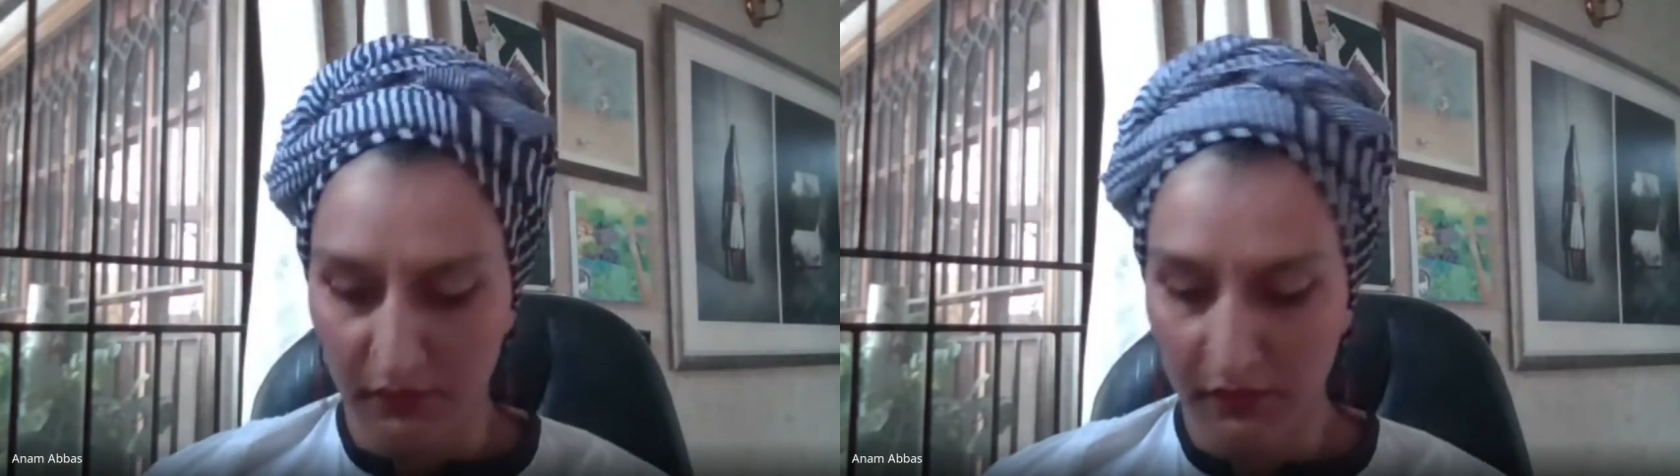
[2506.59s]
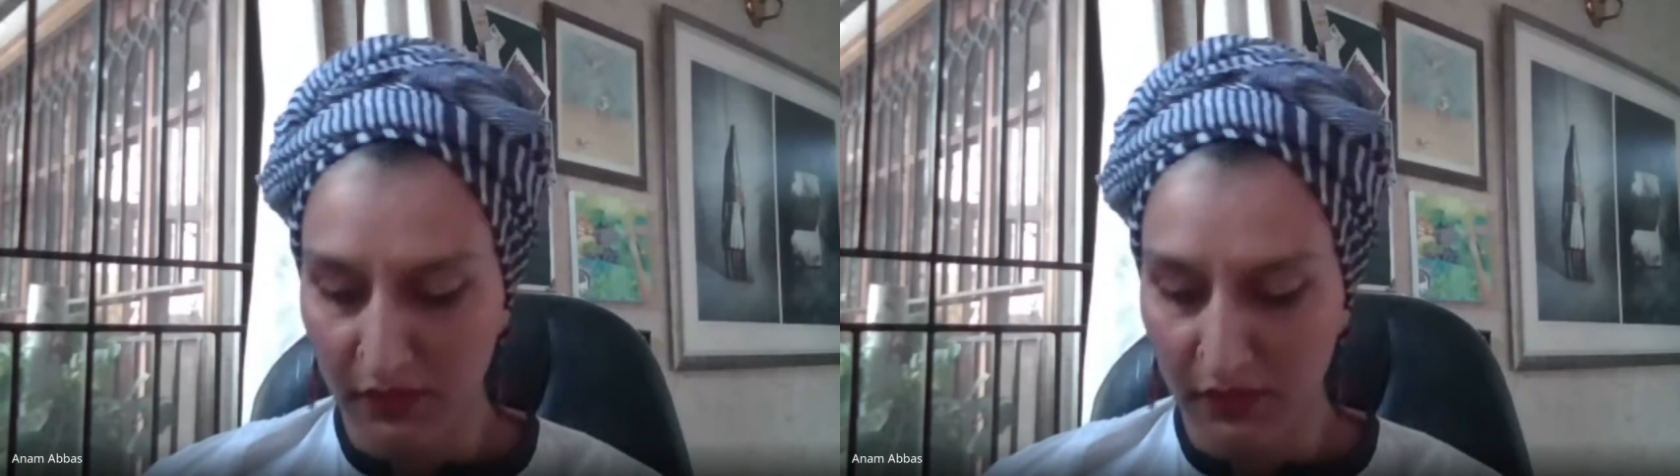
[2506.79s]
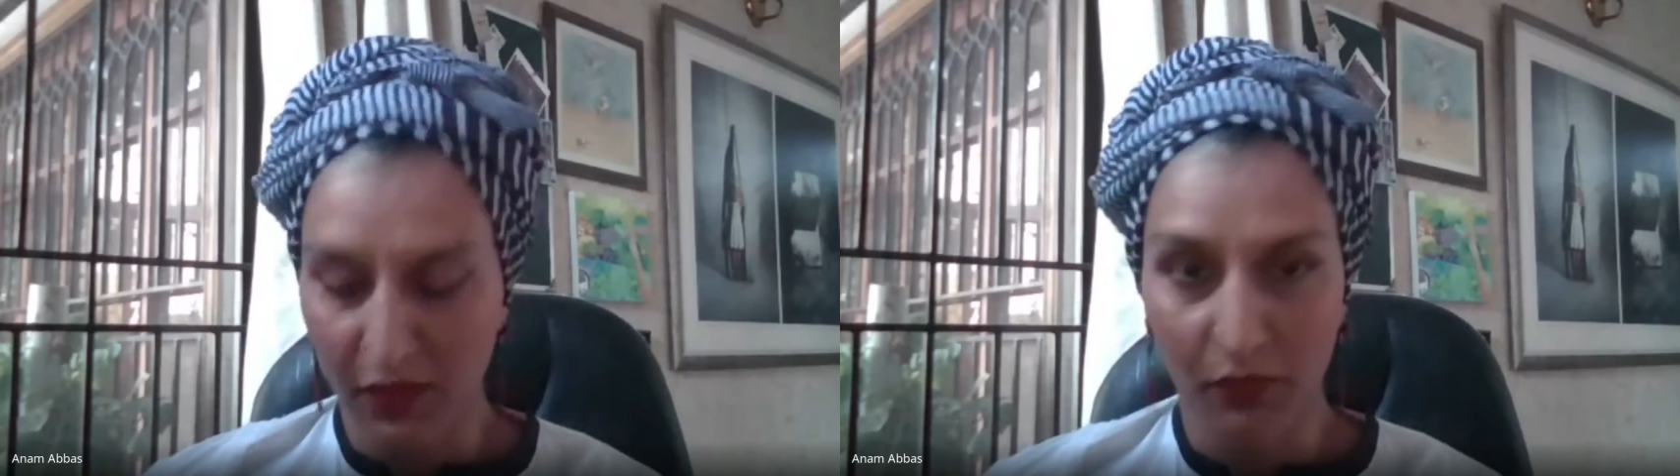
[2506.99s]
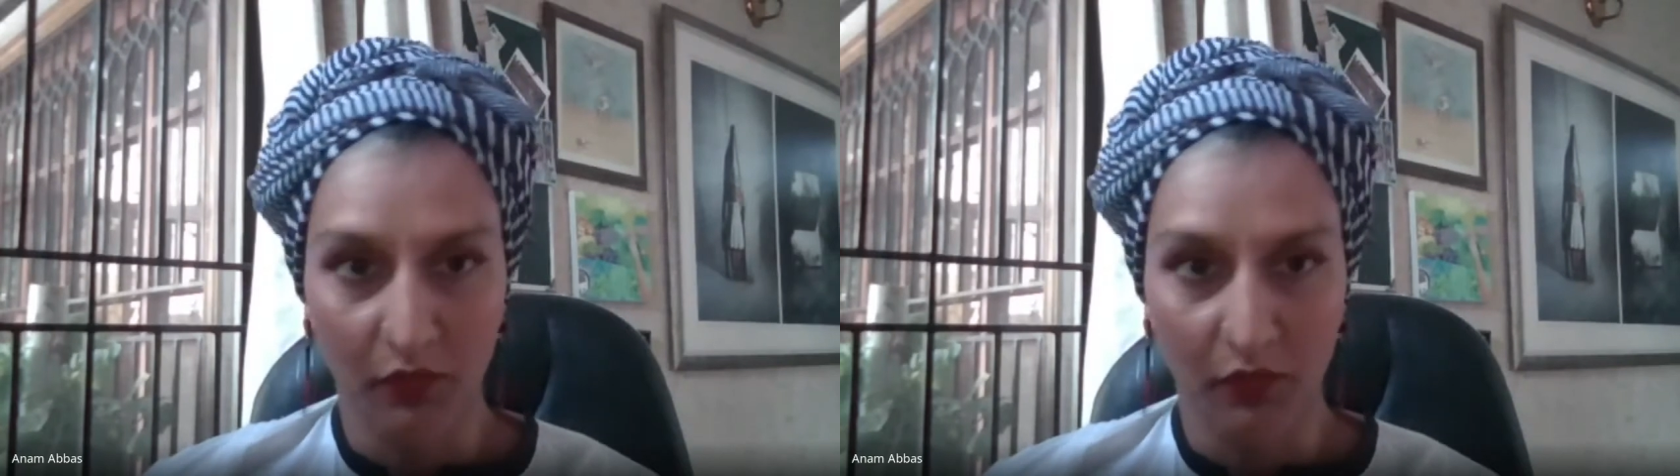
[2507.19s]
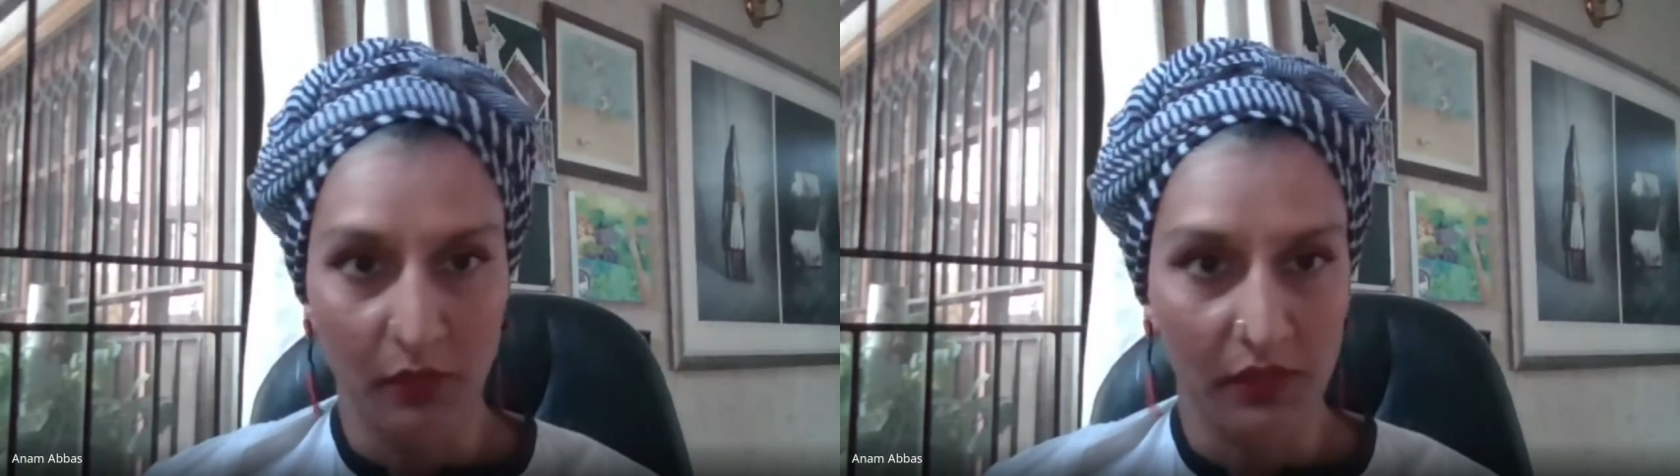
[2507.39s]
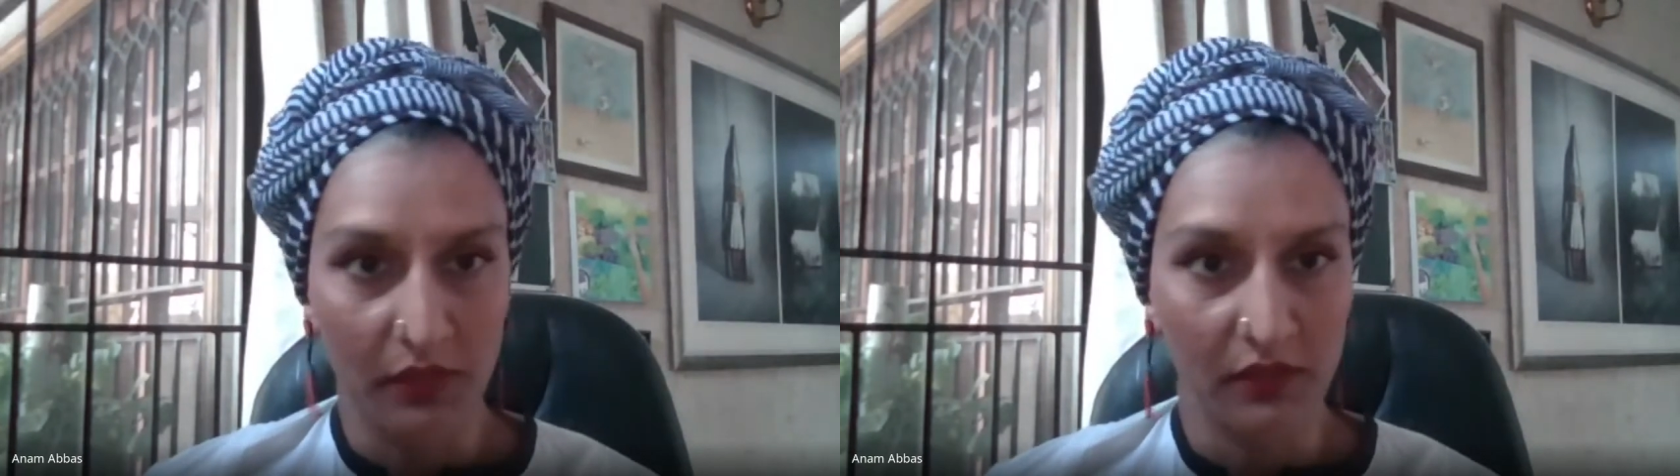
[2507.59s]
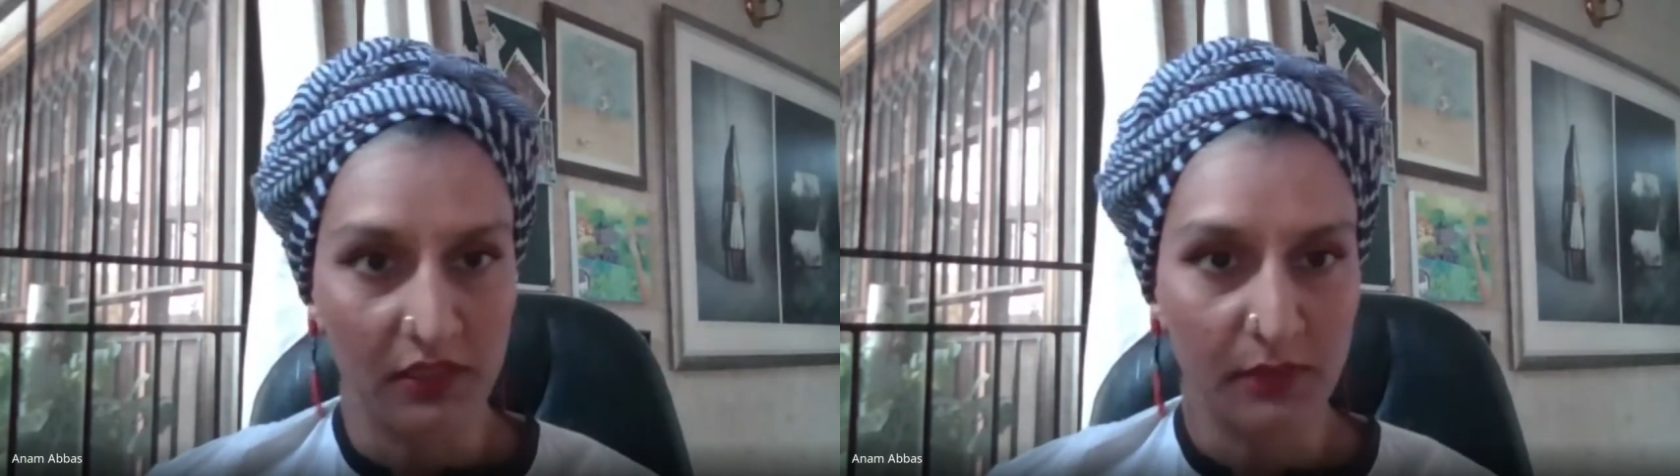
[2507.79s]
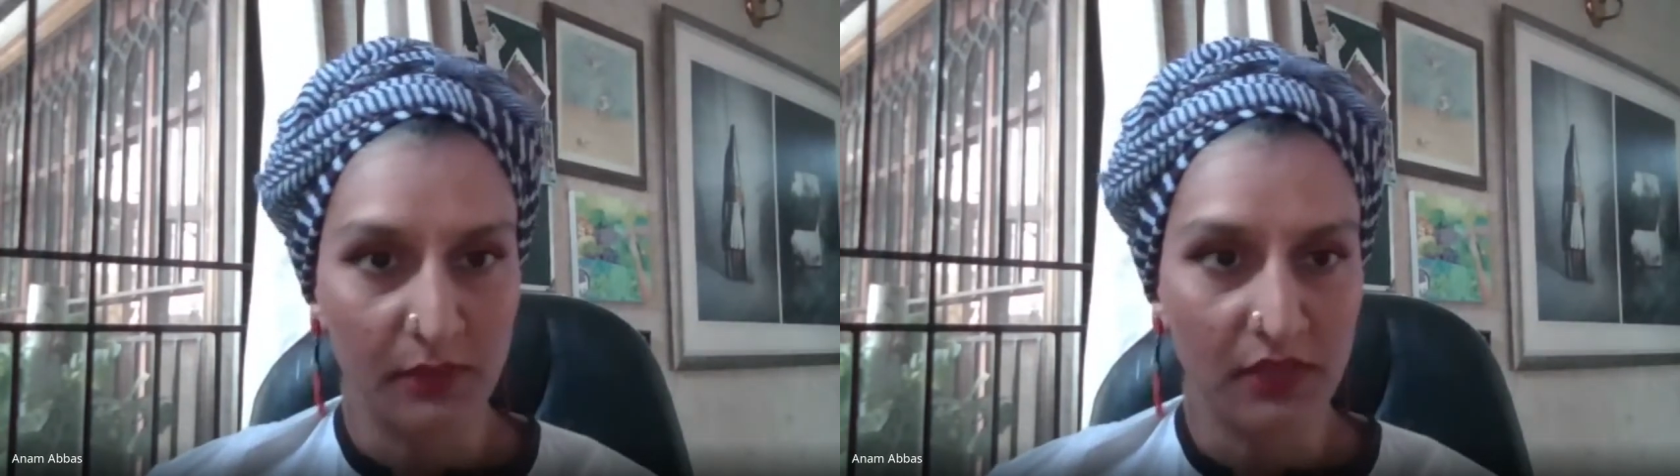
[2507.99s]
the number of women in these
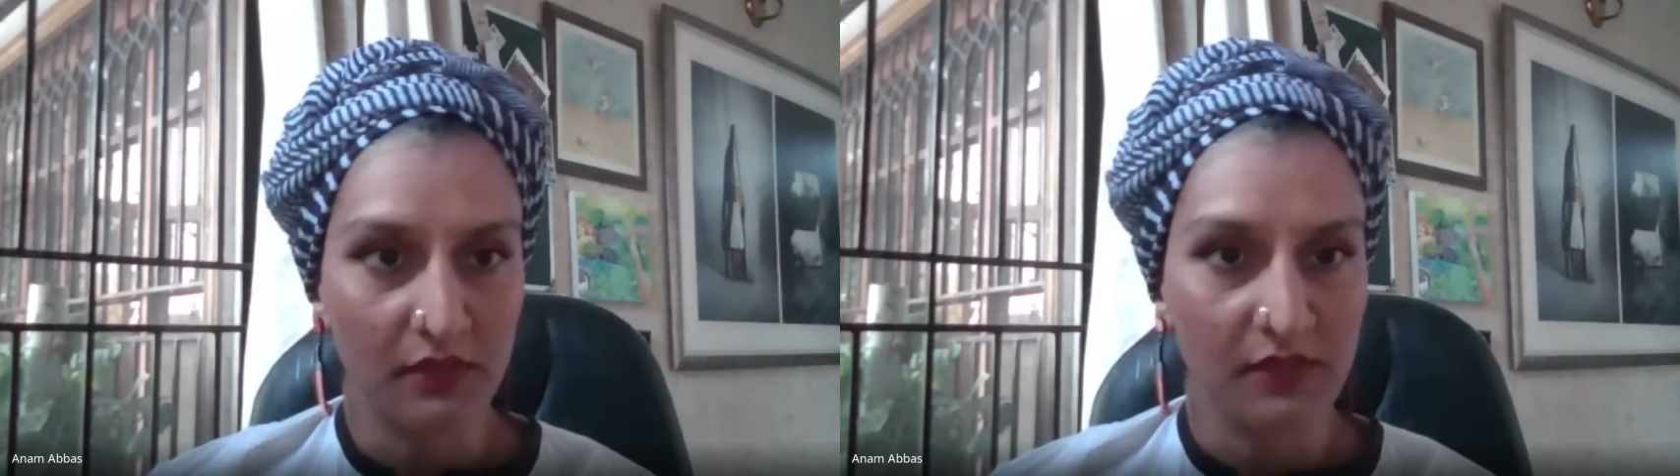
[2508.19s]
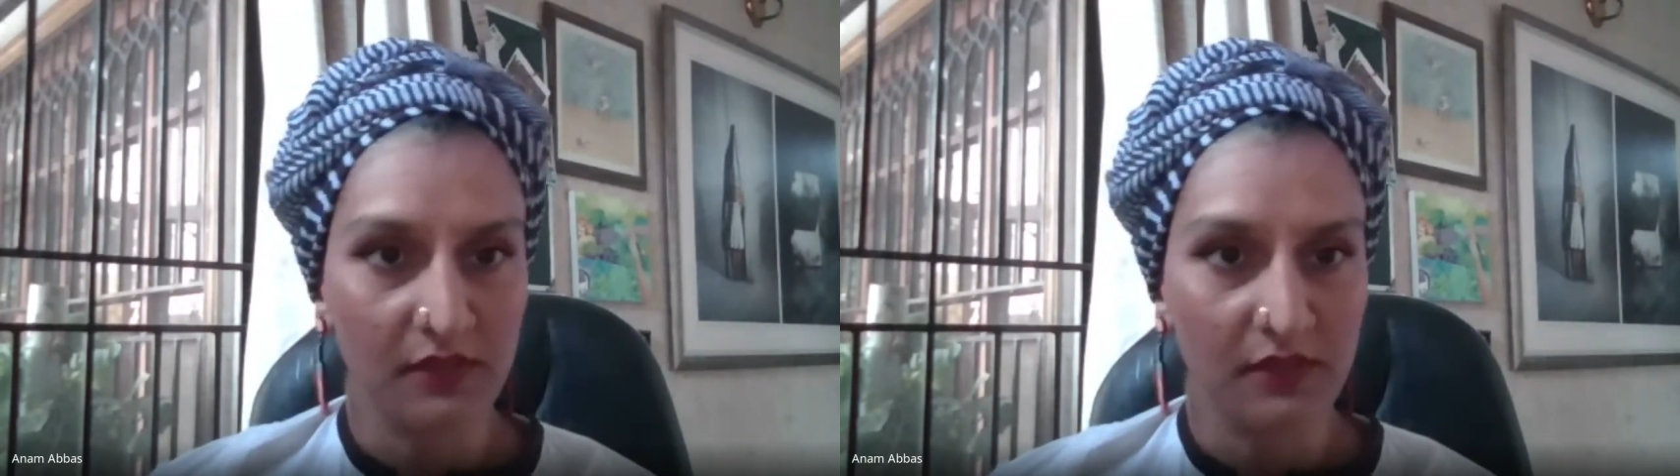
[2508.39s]
spaces.